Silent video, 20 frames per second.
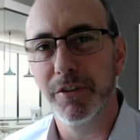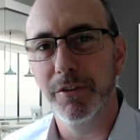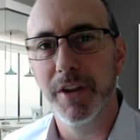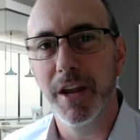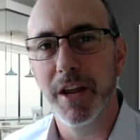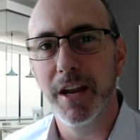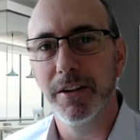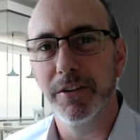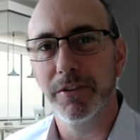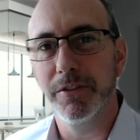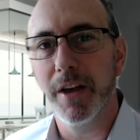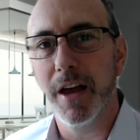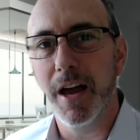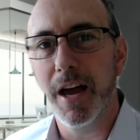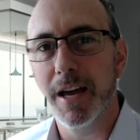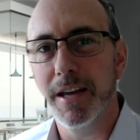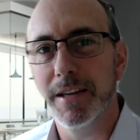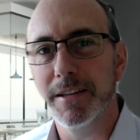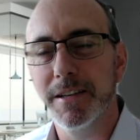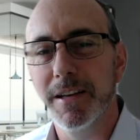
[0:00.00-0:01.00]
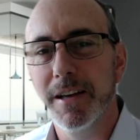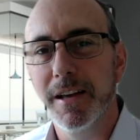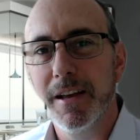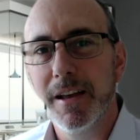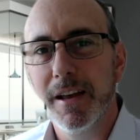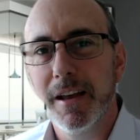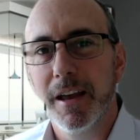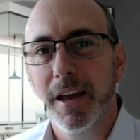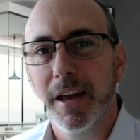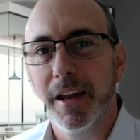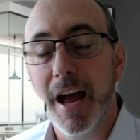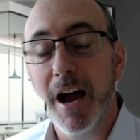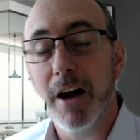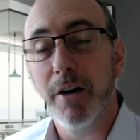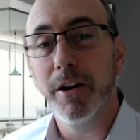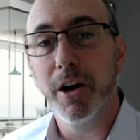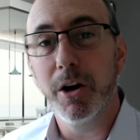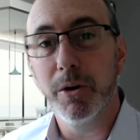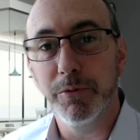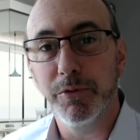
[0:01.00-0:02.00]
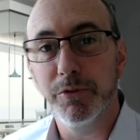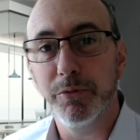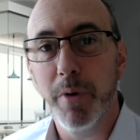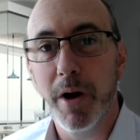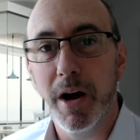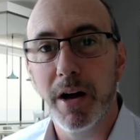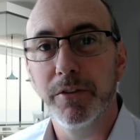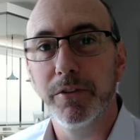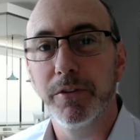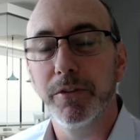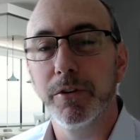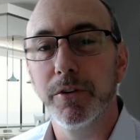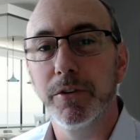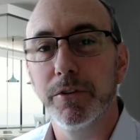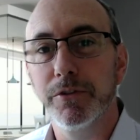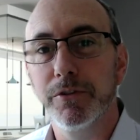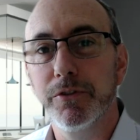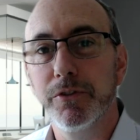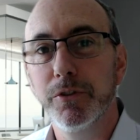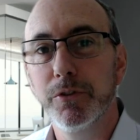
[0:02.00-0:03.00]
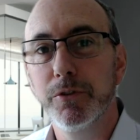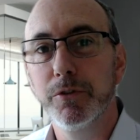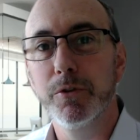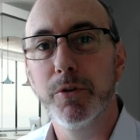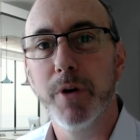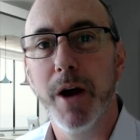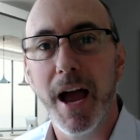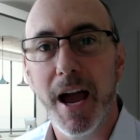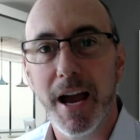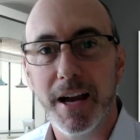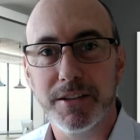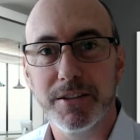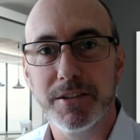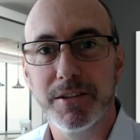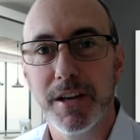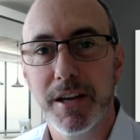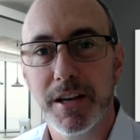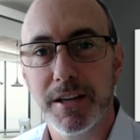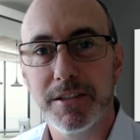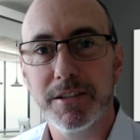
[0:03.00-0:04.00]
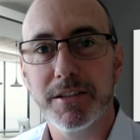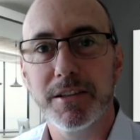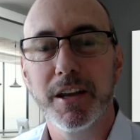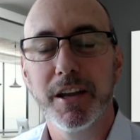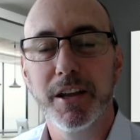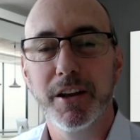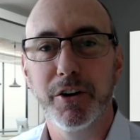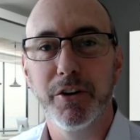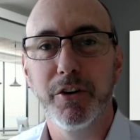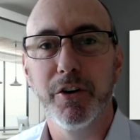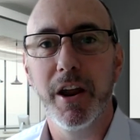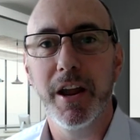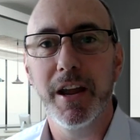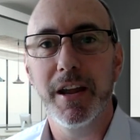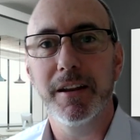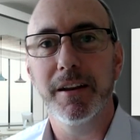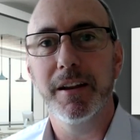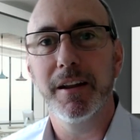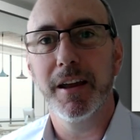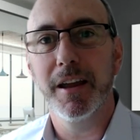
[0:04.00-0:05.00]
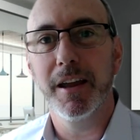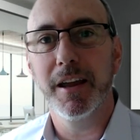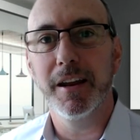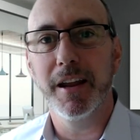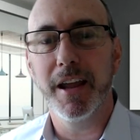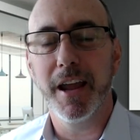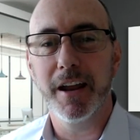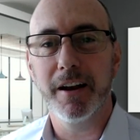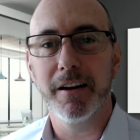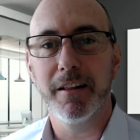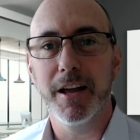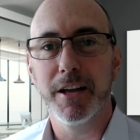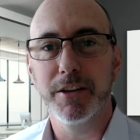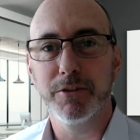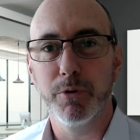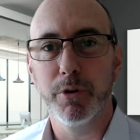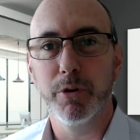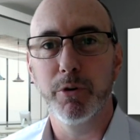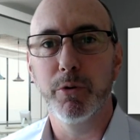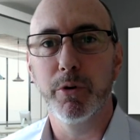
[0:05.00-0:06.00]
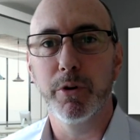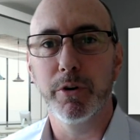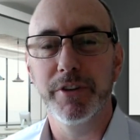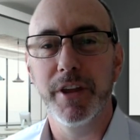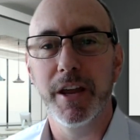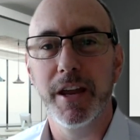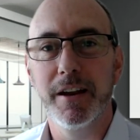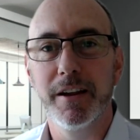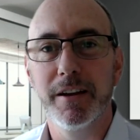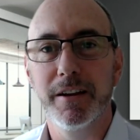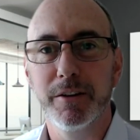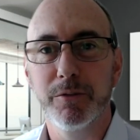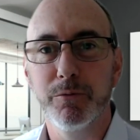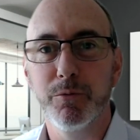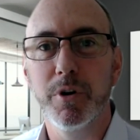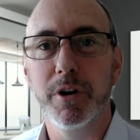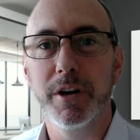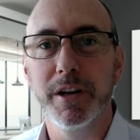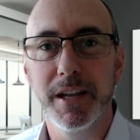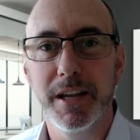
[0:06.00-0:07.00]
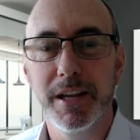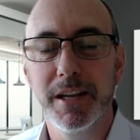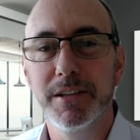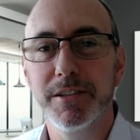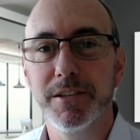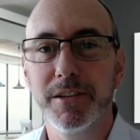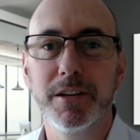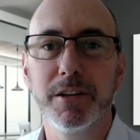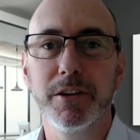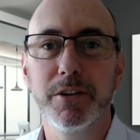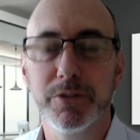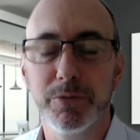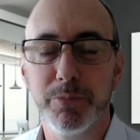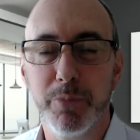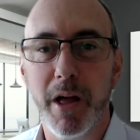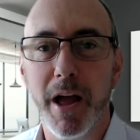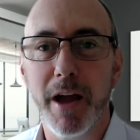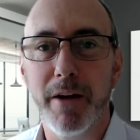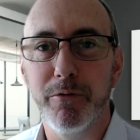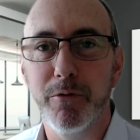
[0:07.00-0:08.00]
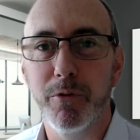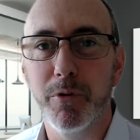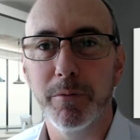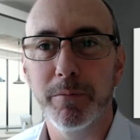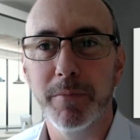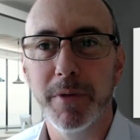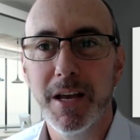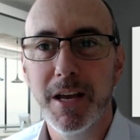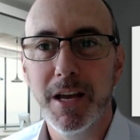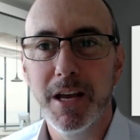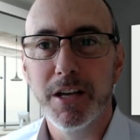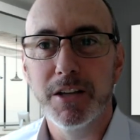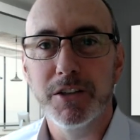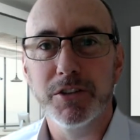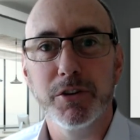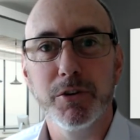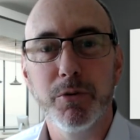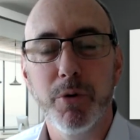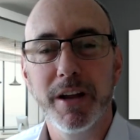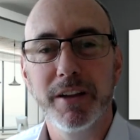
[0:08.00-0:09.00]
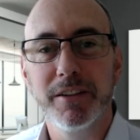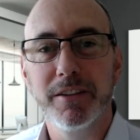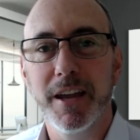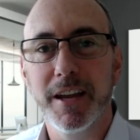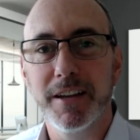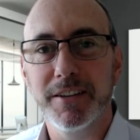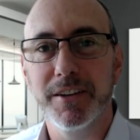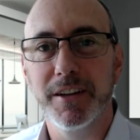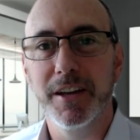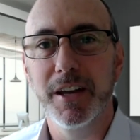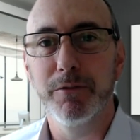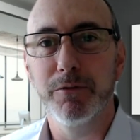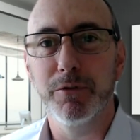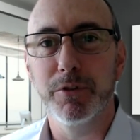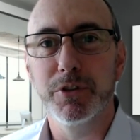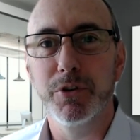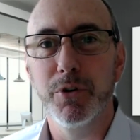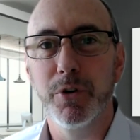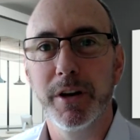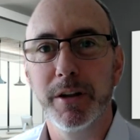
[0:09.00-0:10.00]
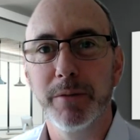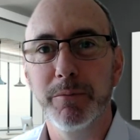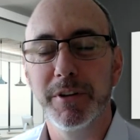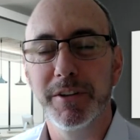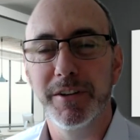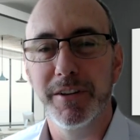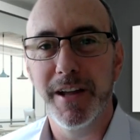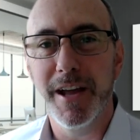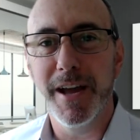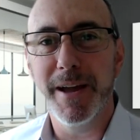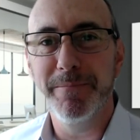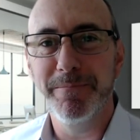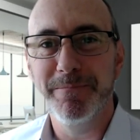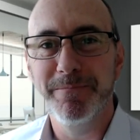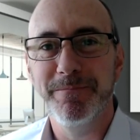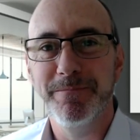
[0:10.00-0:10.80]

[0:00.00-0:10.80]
of data size and how it helps sponsors to access, integrate, and analyze real-world data in one easy-to-use platform. So Duane, thanks again for joining me today.